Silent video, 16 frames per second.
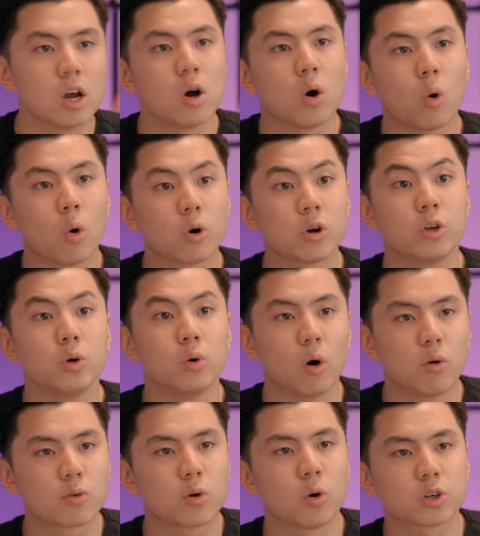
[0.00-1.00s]
or you
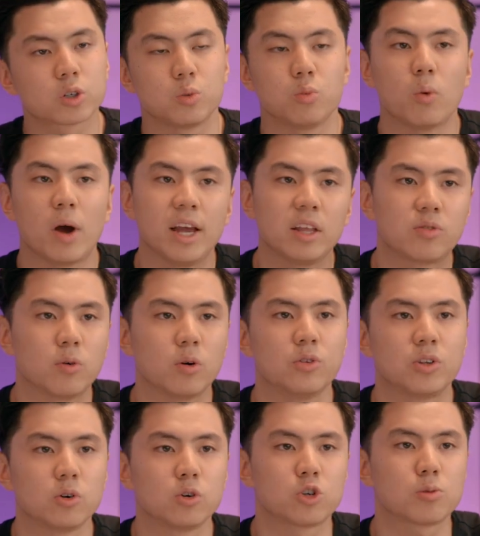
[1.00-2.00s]
of course wait
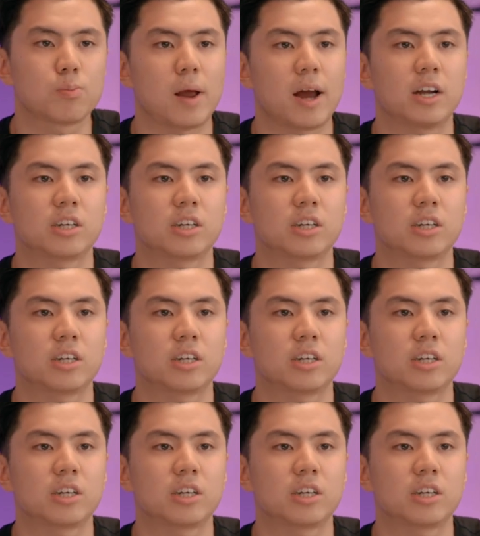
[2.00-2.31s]
until your supplier